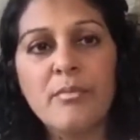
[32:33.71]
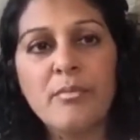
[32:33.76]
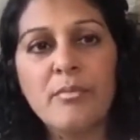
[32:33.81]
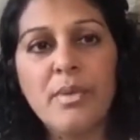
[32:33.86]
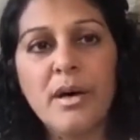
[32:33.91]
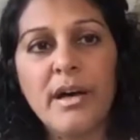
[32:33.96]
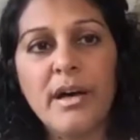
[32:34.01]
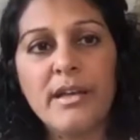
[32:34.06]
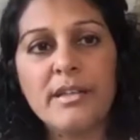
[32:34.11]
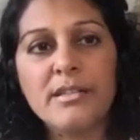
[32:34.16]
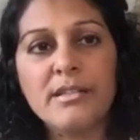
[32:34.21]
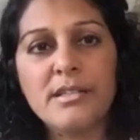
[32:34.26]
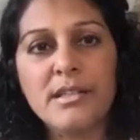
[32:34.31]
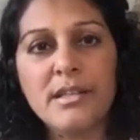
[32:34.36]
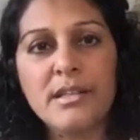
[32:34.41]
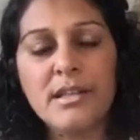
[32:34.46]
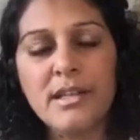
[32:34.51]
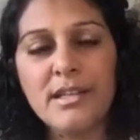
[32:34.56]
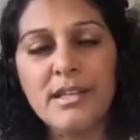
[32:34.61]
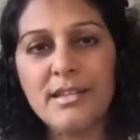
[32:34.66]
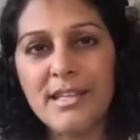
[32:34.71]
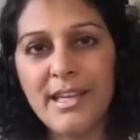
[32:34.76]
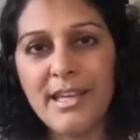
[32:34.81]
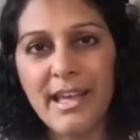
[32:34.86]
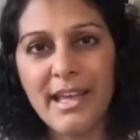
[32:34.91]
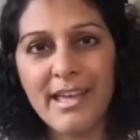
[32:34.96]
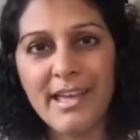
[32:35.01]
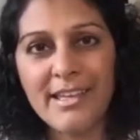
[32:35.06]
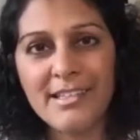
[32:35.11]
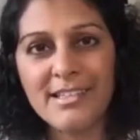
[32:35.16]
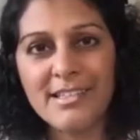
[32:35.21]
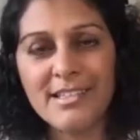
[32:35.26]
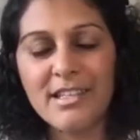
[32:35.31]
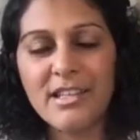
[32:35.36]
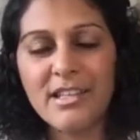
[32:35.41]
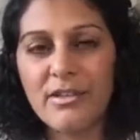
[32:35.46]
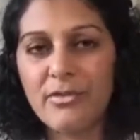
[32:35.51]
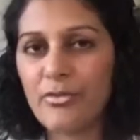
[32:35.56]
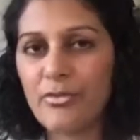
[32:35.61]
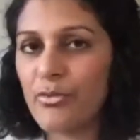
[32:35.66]
But in the end,
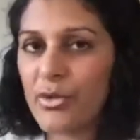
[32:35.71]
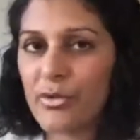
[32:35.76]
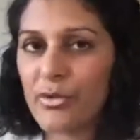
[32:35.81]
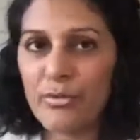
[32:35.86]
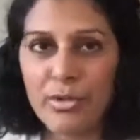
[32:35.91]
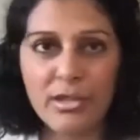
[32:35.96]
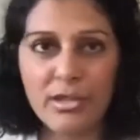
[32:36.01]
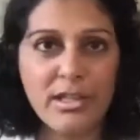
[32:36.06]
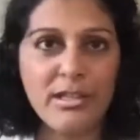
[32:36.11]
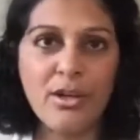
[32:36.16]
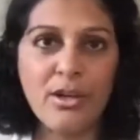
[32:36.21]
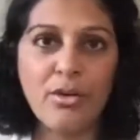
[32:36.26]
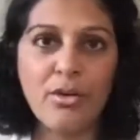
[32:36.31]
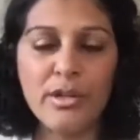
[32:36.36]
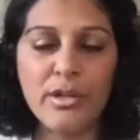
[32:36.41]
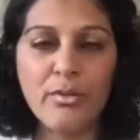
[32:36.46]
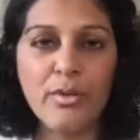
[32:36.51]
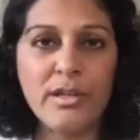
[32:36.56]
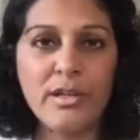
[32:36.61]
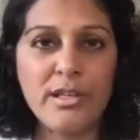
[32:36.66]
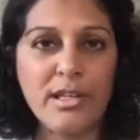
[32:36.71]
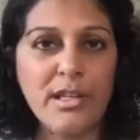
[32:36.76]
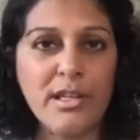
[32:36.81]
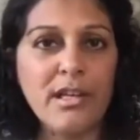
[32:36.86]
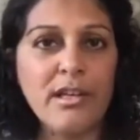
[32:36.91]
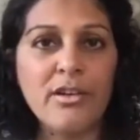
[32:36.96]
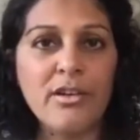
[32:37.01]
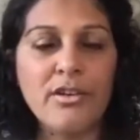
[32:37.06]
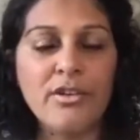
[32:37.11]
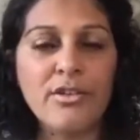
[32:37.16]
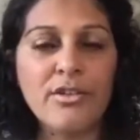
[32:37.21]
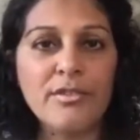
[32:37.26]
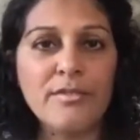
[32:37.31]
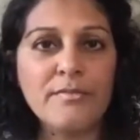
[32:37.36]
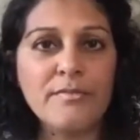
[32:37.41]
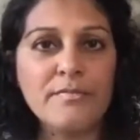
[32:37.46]
if we're really the only one here,